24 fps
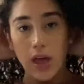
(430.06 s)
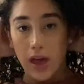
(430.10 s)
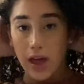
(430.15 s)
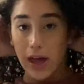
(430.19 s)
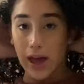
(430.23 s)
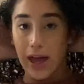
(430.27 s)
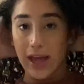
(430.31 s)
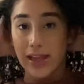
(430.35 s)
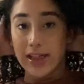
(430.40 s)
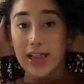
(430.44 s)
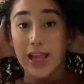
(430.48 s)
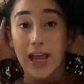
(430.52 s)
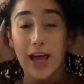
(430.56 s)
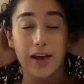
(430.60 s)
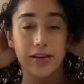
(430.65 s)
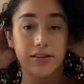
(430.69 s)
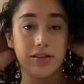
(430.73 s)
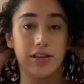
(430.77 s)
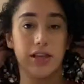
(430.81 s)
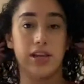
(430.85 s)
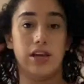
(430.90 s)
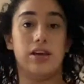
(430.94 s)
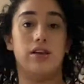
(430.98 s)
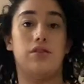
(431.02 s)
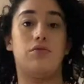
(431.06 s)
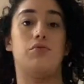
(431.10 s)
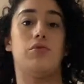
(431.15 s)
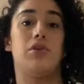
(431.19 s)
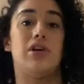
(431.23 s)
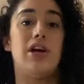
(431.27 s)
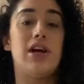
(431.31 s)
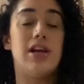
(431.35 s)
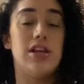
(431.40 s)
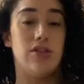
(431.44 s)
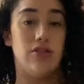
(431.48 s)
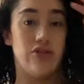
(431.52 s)
And lastly, what
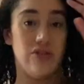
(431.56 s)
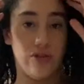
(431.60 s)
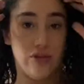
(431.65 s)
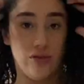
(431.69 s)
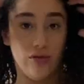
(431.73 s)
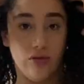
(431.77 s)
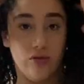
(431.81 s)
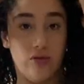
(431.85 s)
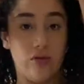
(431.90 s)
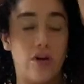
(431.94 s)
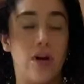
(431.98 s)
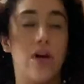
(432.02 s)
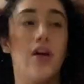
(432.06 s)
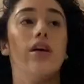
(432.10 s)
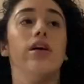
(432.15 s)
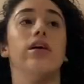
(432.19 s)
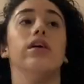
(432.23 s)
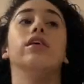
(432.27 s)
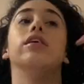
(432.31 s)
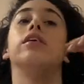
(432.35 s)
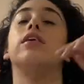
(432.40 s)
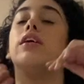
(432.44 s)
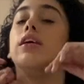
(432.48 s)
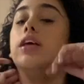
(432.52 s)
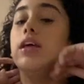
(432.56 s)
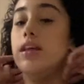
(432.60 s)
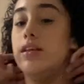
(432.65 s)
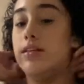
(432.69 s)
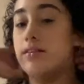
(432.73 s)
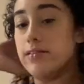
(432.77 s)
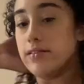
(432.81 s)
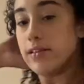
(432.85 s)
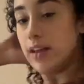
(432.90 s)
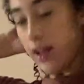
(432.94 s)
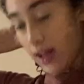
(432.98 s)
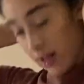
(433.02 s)
I do is